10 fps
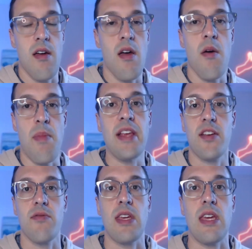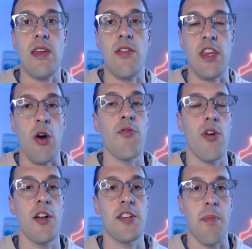uh, basically the
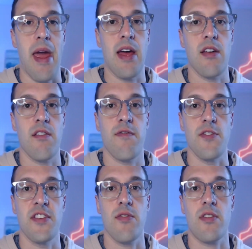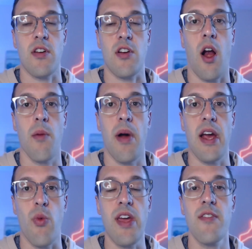overall demand for silicon
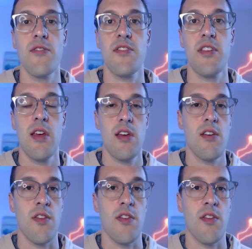carbide wafers,